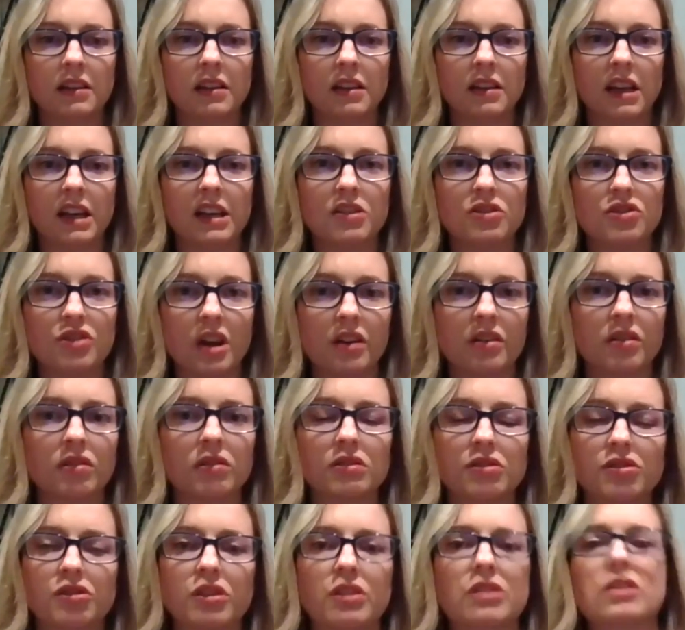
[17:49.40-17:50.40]
In general,
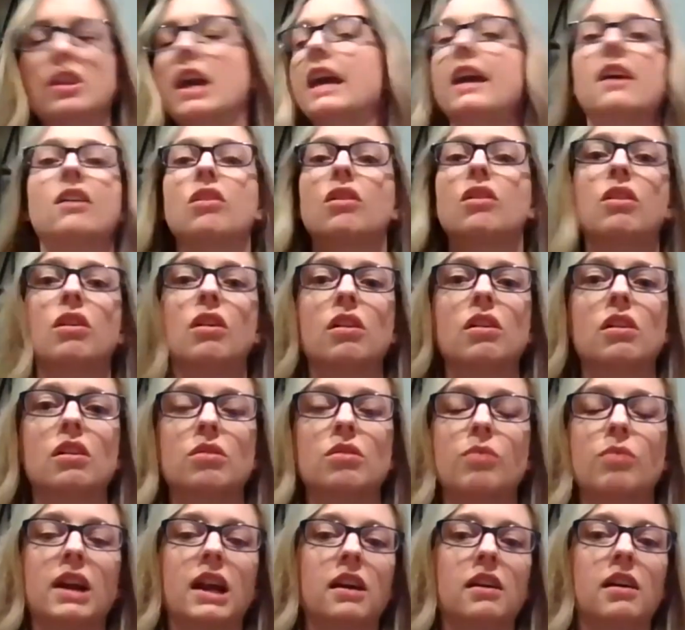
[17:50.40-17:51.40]
should they occur
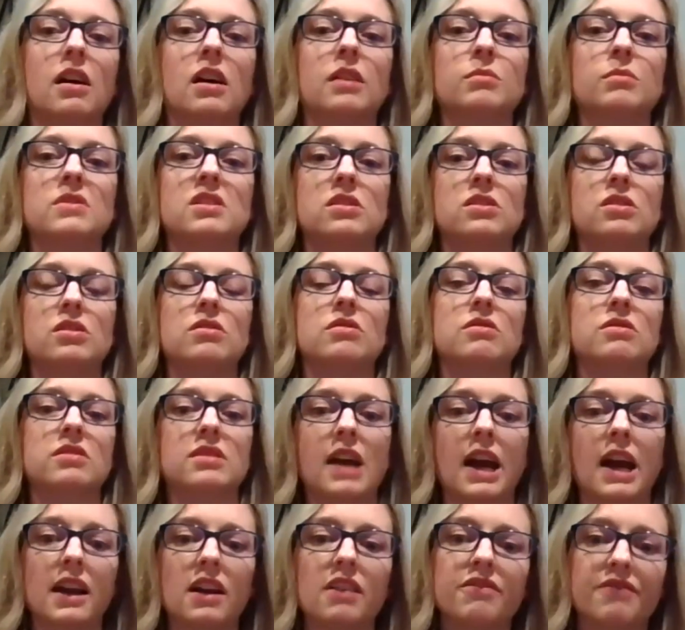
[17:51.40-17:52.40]
when it comes to
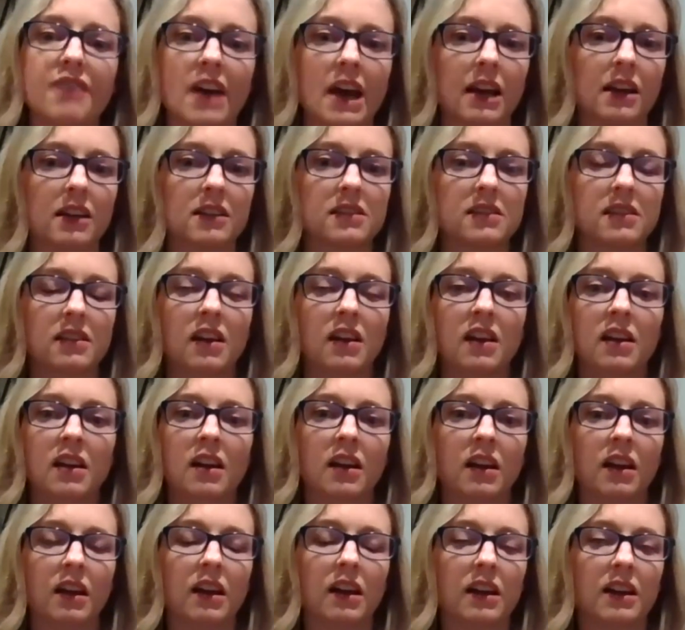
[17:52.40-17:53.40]
side effects,
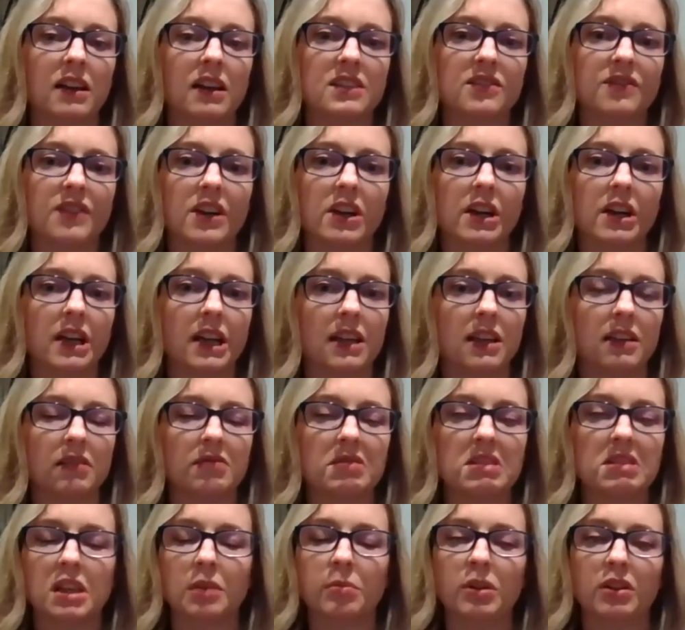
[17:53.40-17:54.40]
it's very
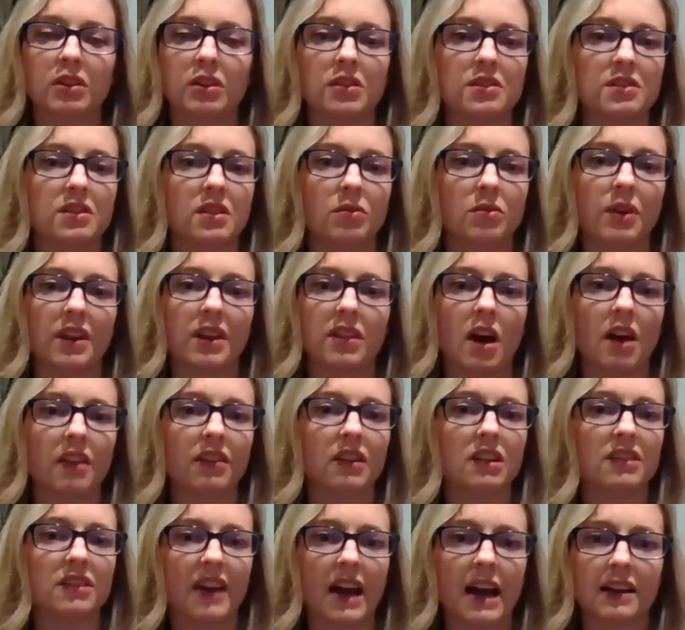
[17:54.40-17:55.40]
similar to with
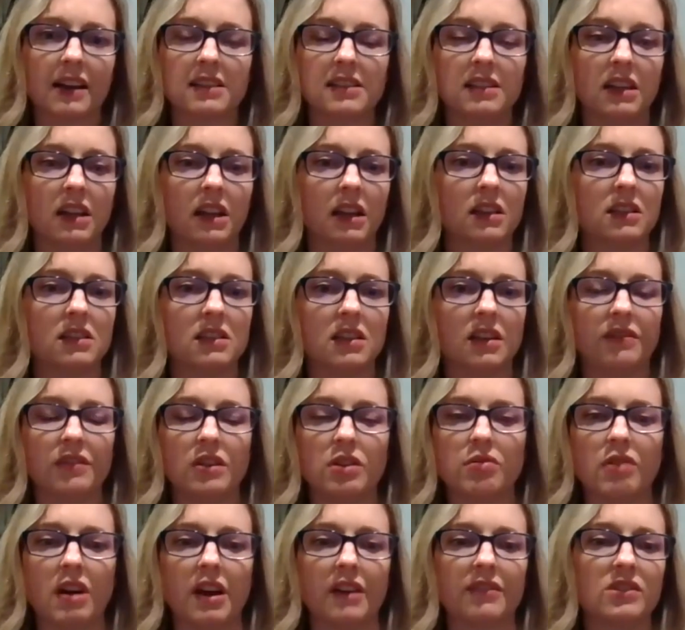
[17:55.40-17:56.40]
other vaccines. If
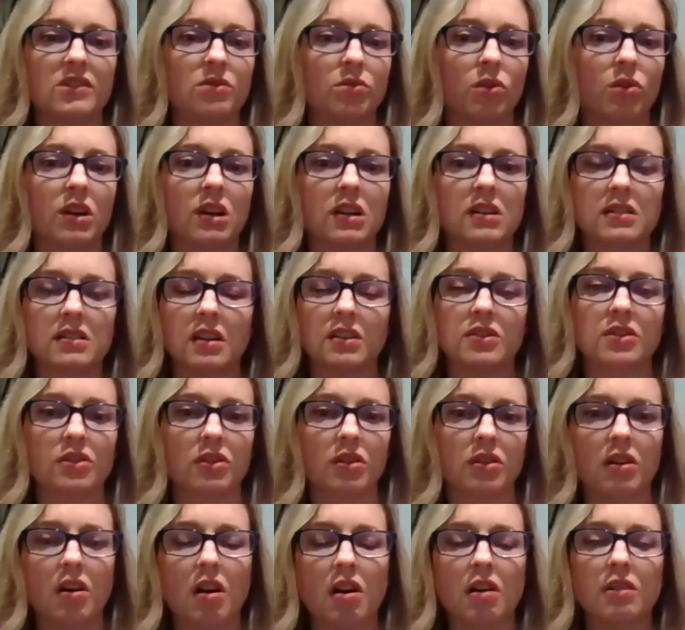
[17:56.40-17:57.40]
you have soreness at
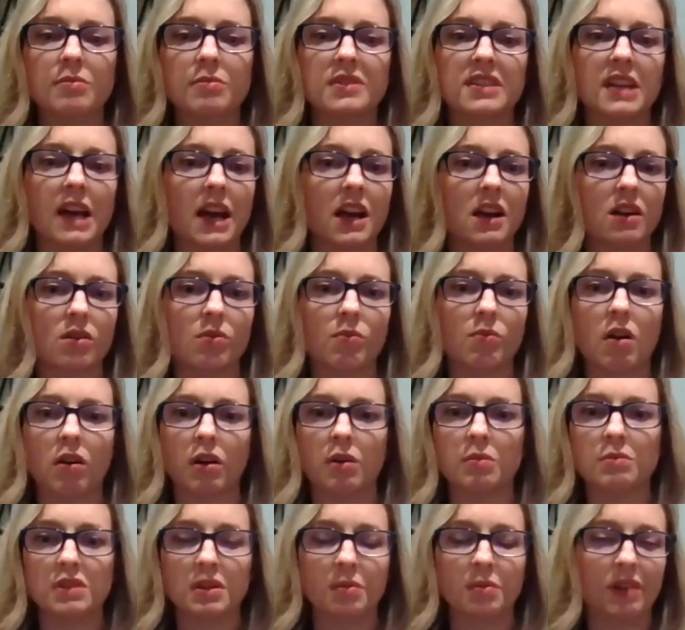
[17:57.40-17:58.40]
your arm site, you're
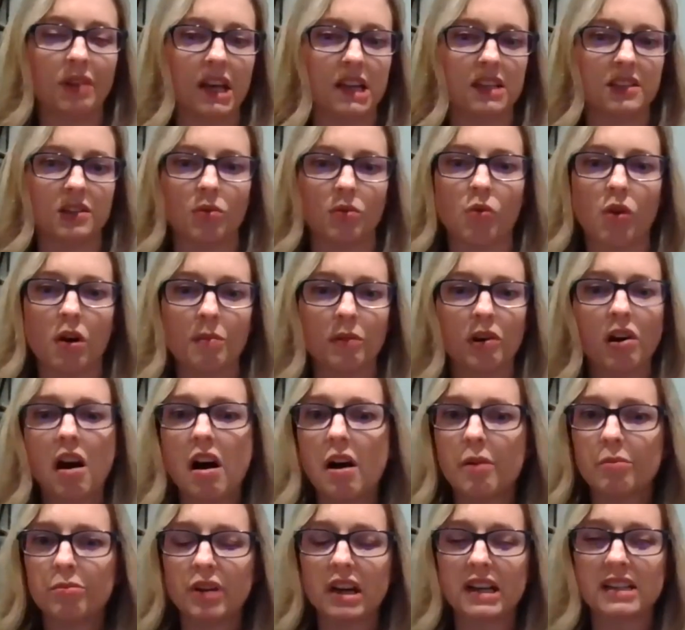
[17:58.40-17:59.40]
welcome to place a warm
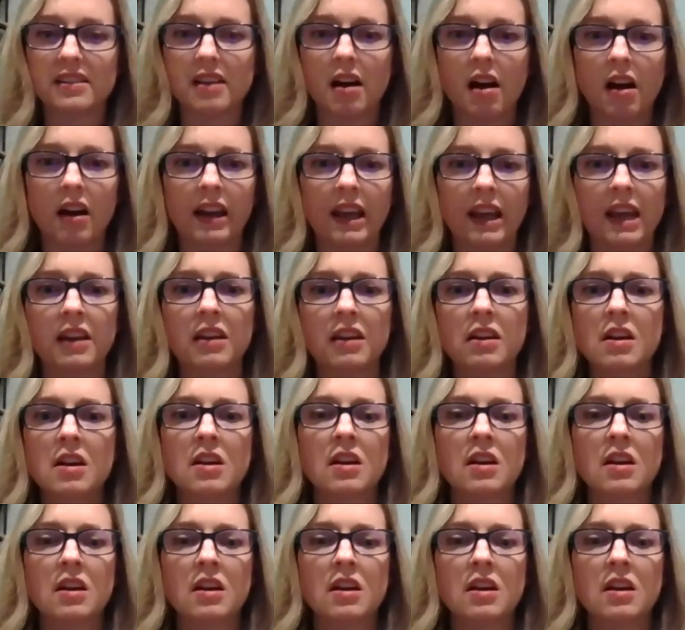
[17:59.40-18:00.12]
compress on it.